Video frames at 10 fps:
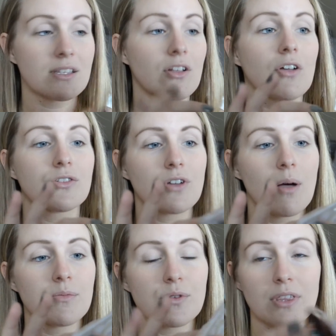It also
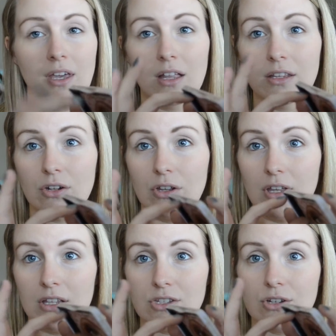comes with like a little
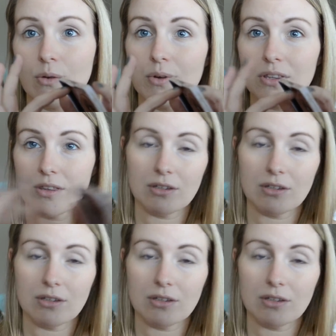insert with